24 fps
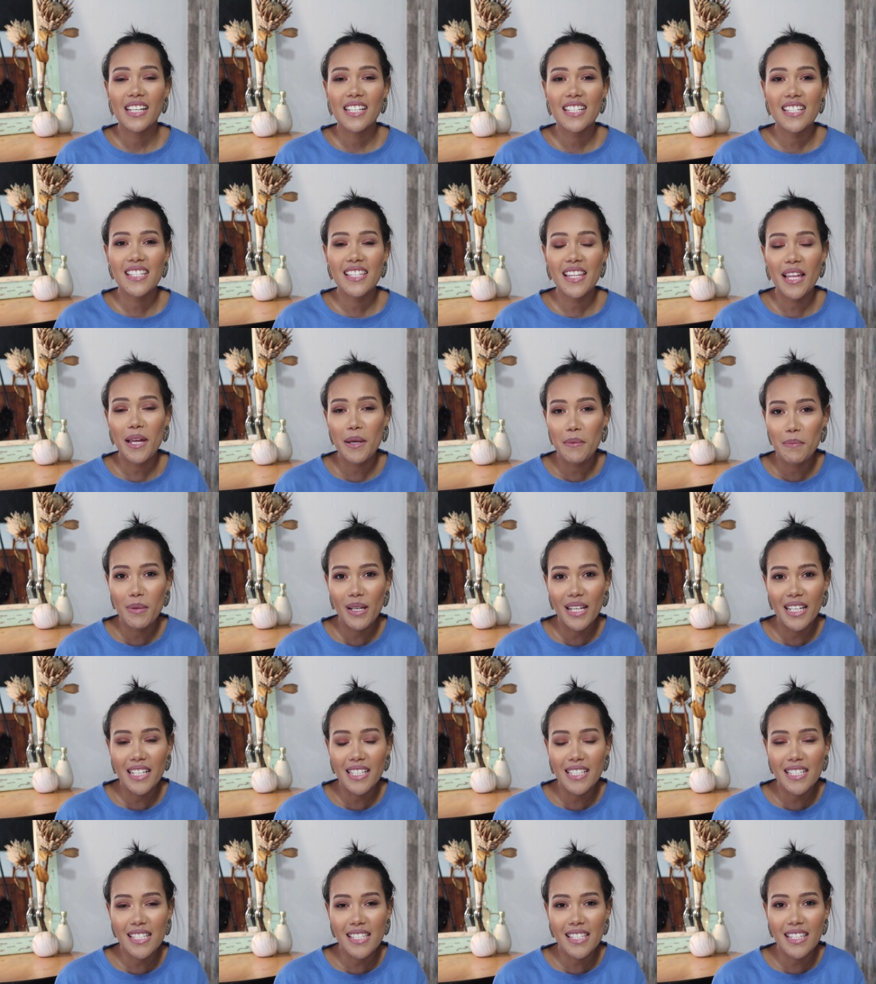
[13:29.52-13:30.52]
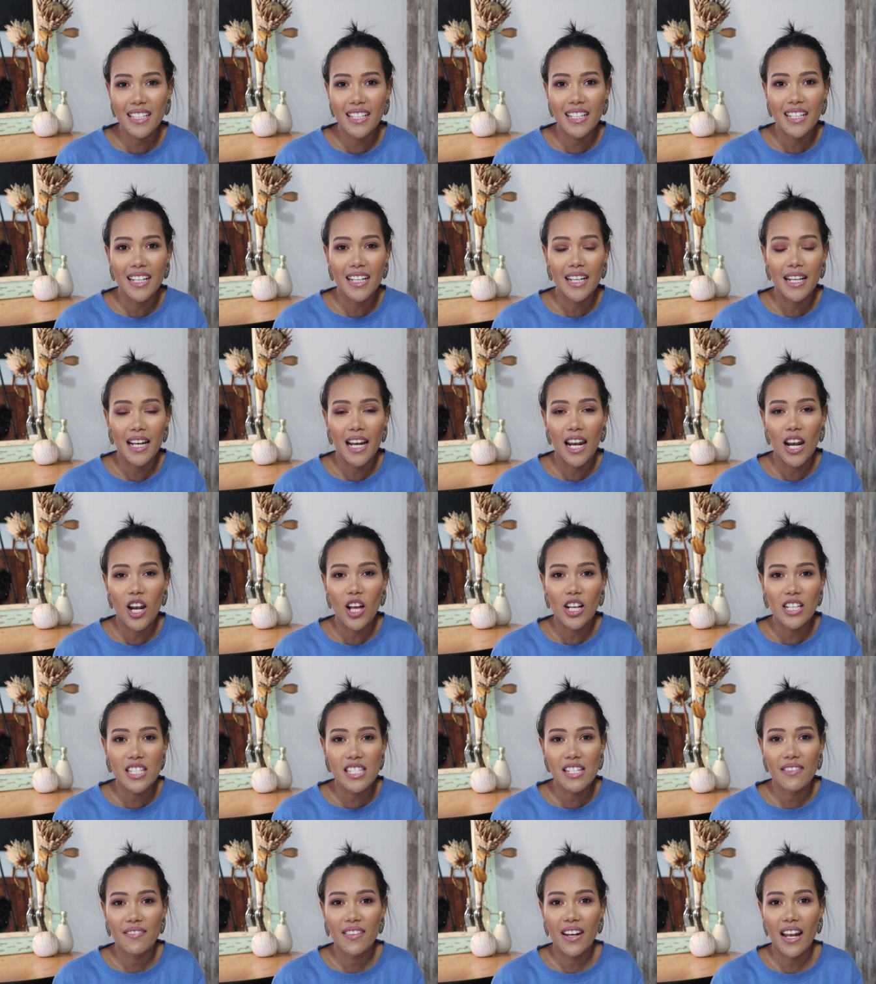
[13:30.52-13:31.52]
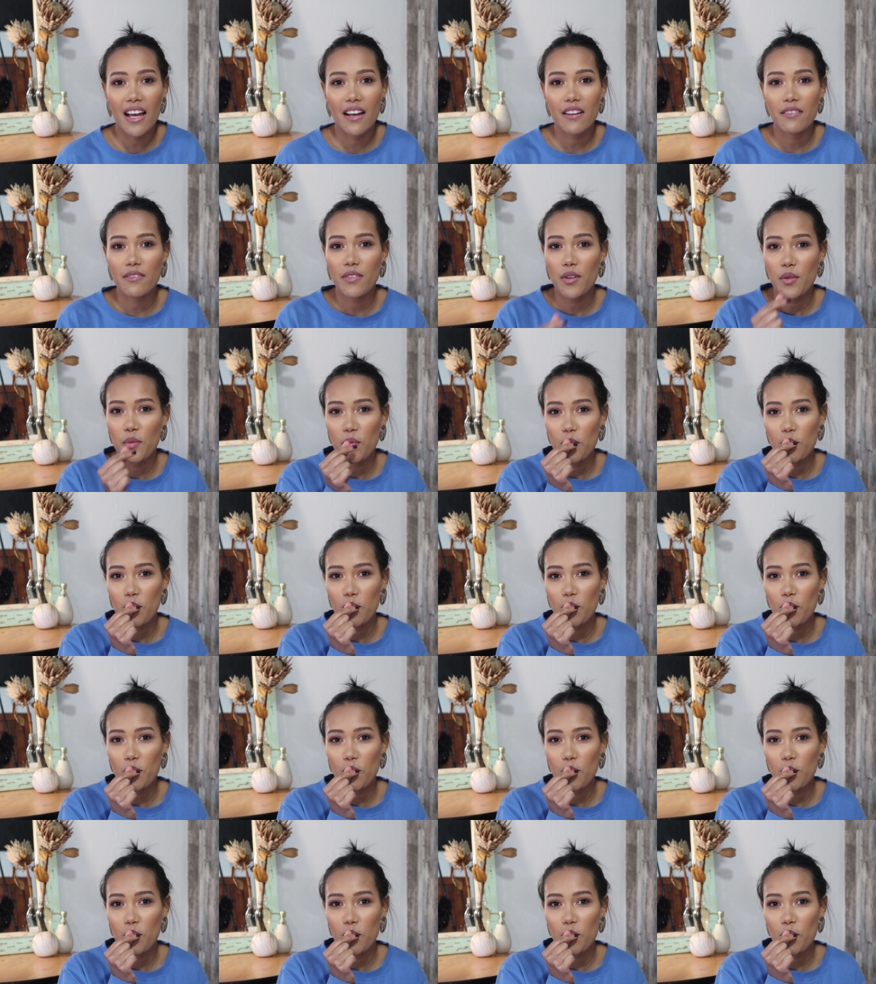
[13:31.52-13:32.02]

Stay blessed, lots of love,